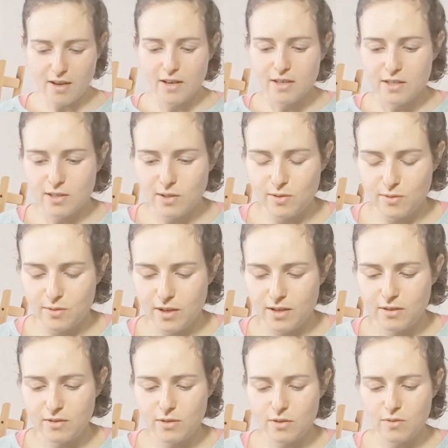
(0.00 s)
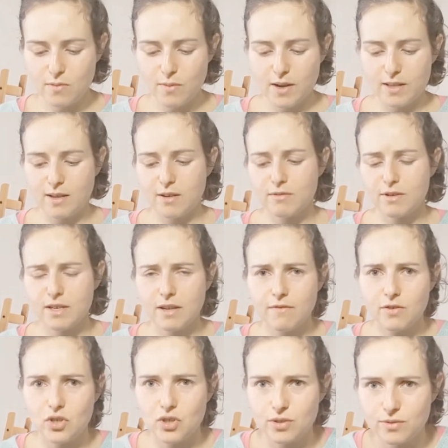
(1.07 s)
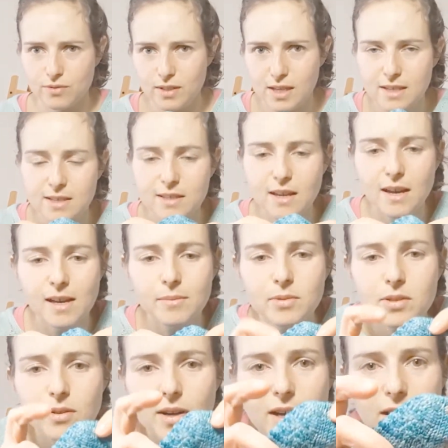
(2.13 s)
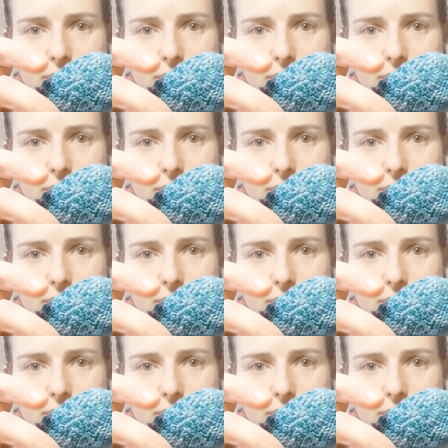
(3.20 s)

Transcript: So I don't know what I already have shown last time. So I have